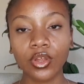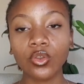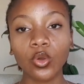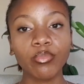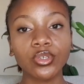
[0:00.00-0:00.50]

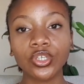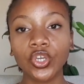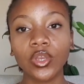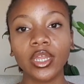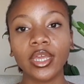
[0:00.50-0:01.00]
Don't post a
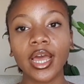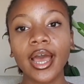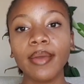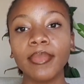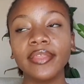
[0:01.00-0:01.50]
Q and A.
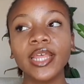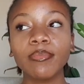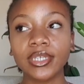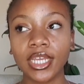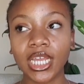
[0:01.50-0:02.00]
I made that
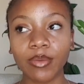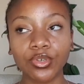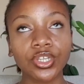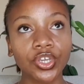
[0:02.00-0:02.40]
mistake and I posted